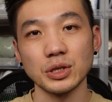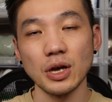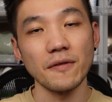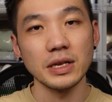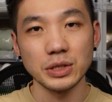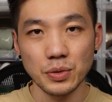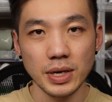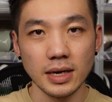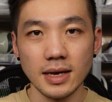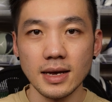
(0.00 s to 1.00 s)
softness to
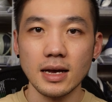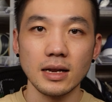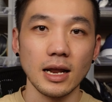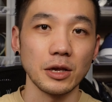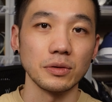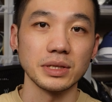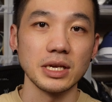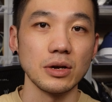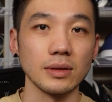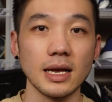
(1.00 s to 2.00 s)
it like you'll
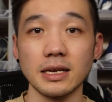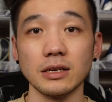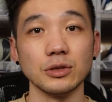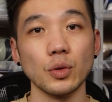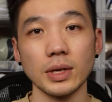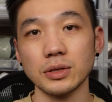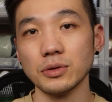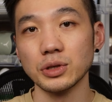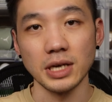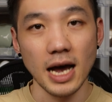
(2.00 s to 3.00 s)
see on like a uh, Jordan
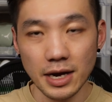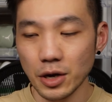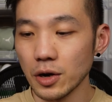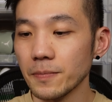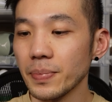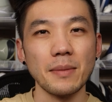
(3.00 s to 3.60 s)
2 Chicago.